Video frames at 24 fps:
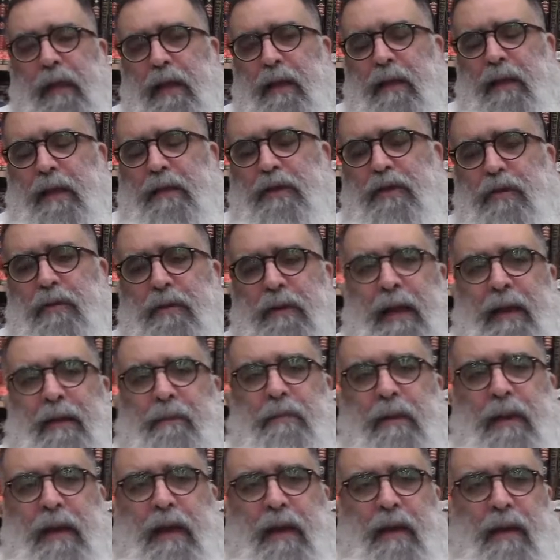that should
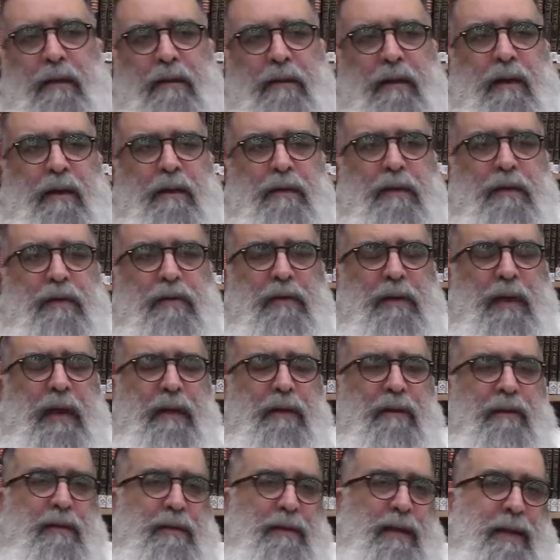not be, they should
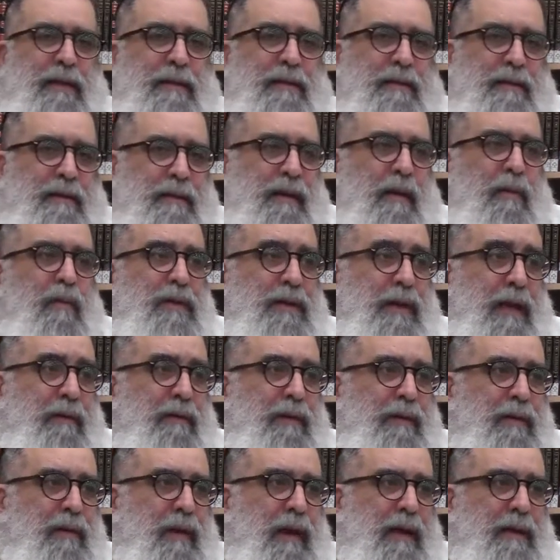not, because that was
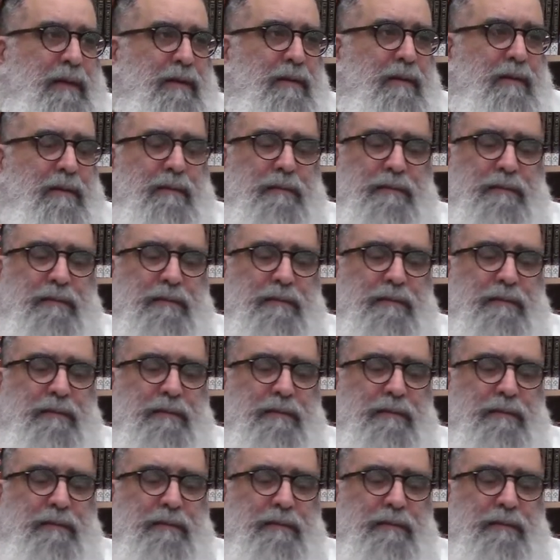given to us.